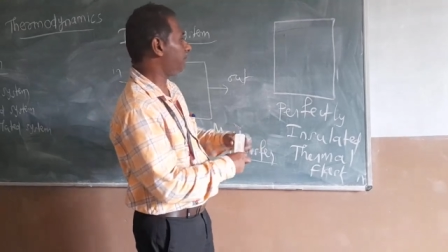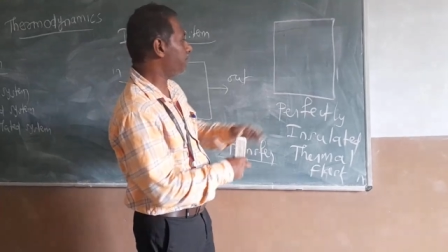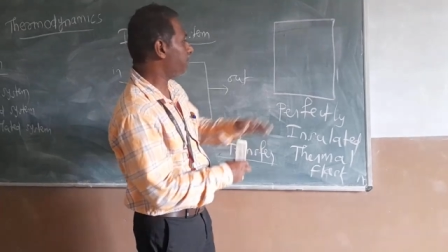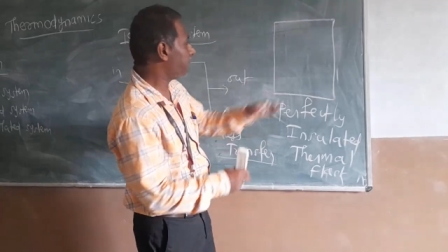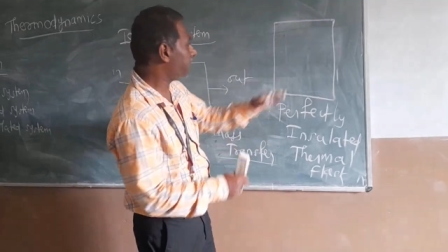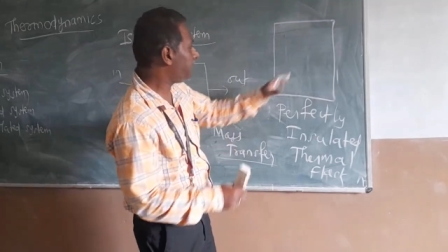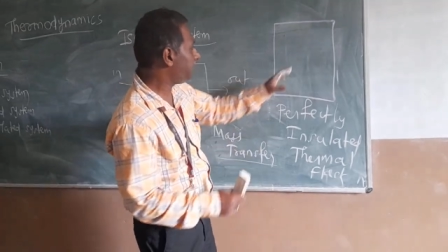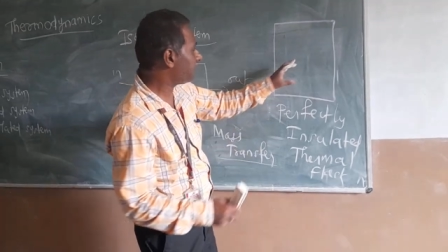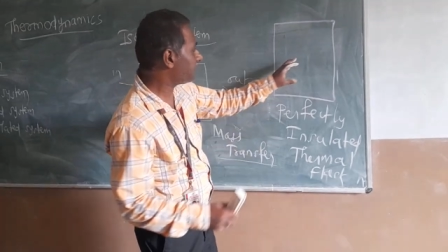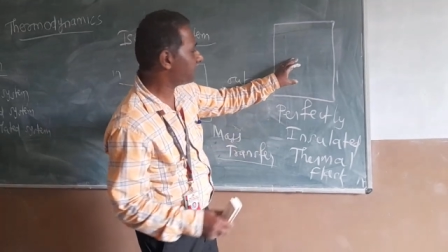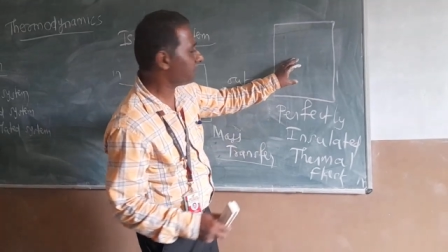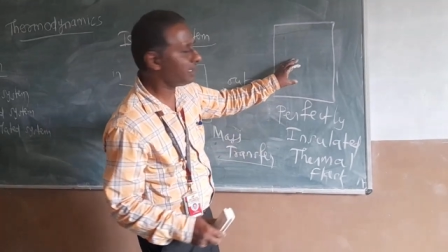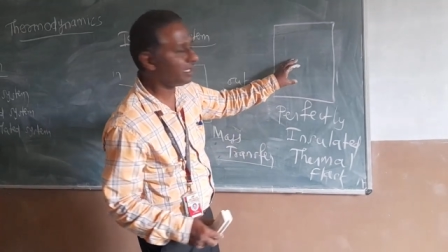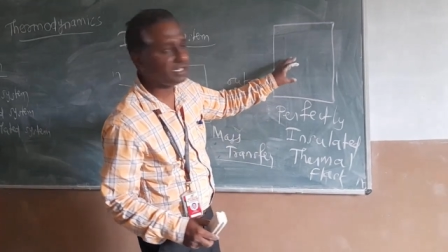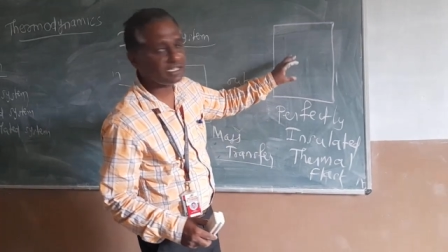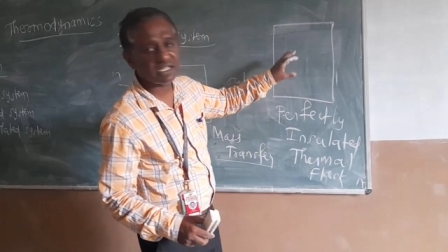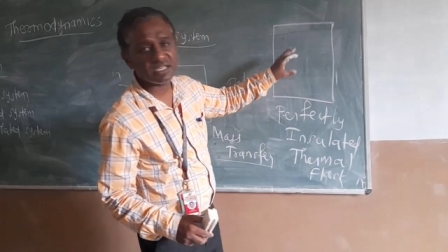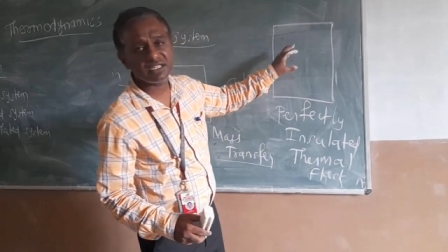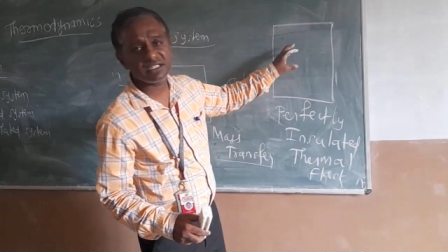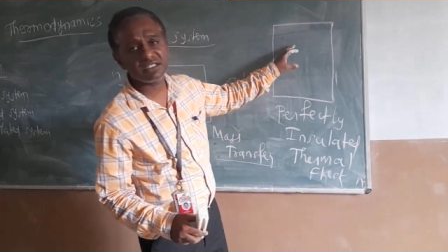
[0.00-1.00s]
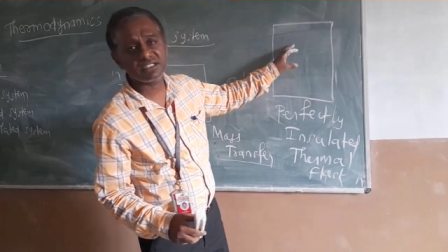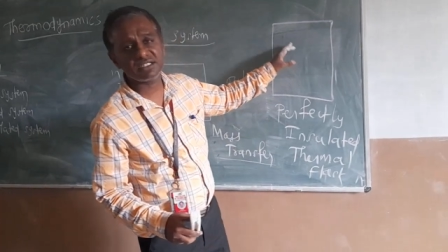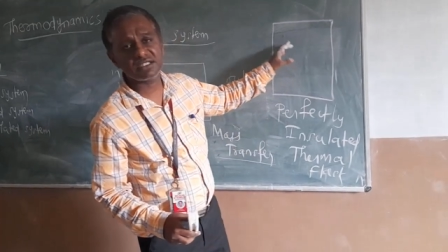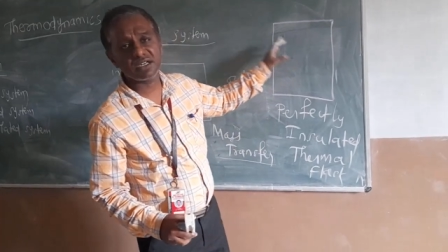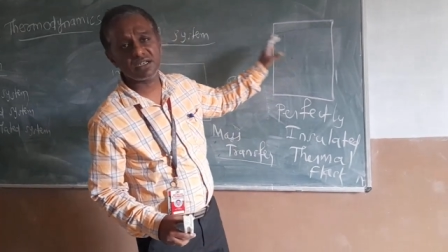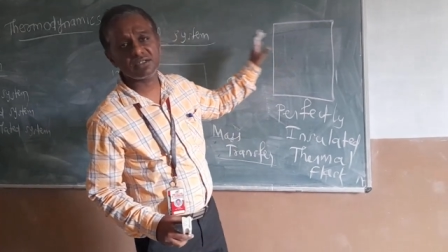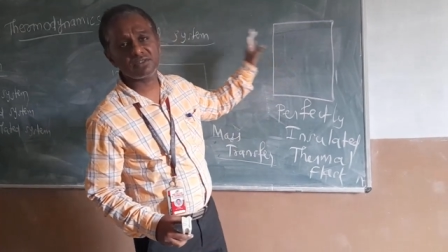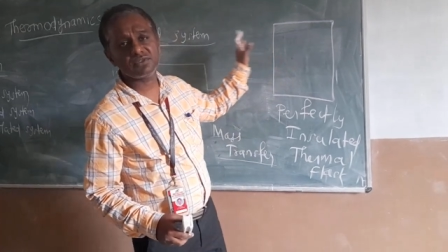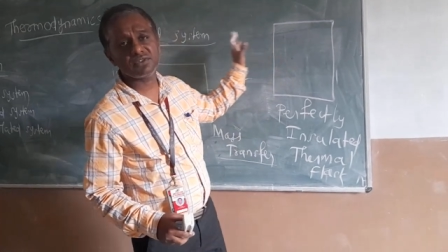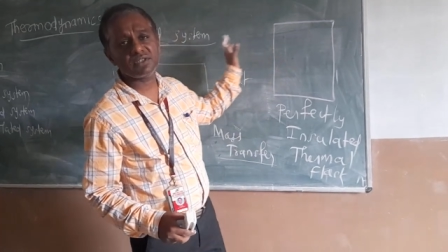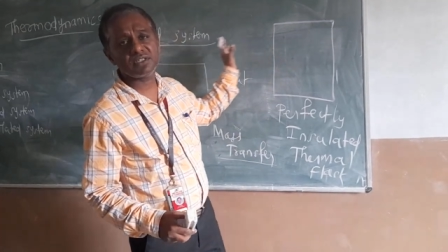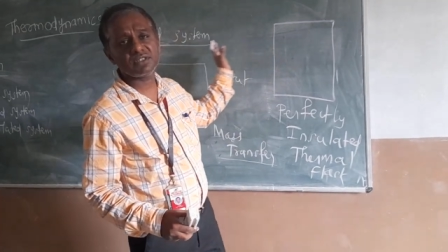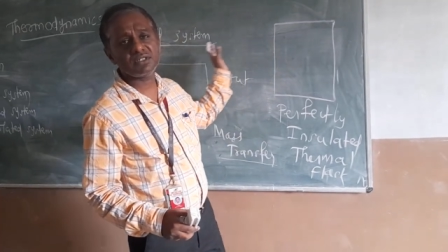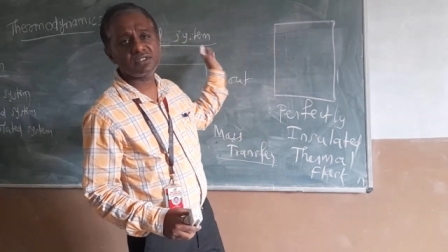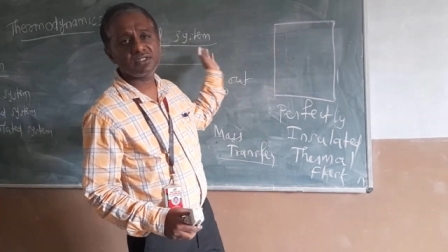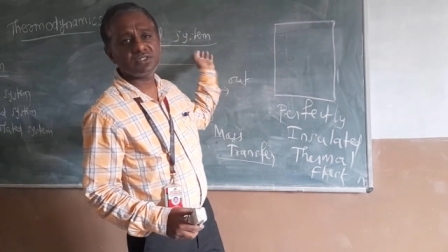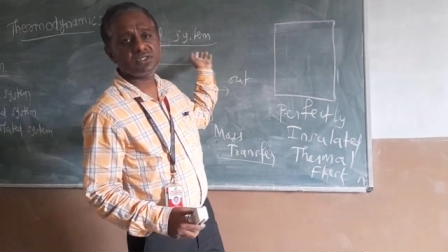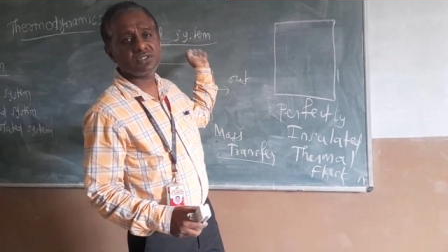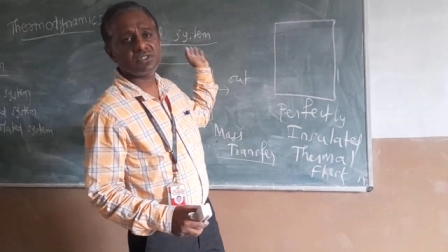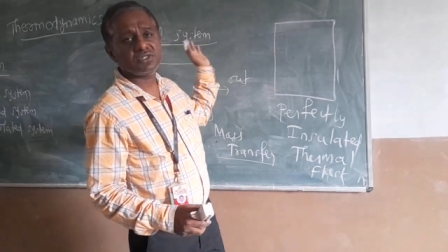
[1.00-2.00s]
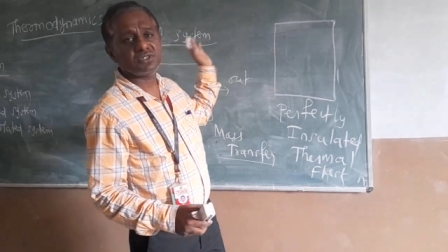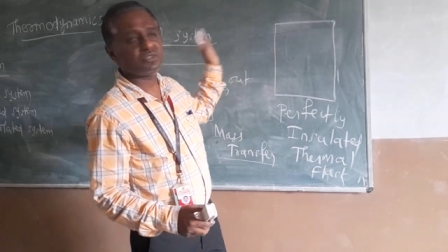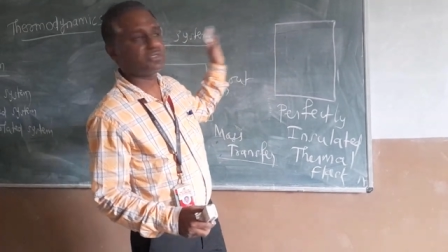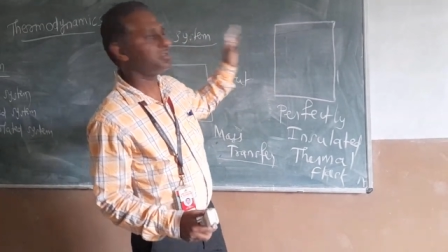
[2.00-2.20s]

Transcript: make the energy transfer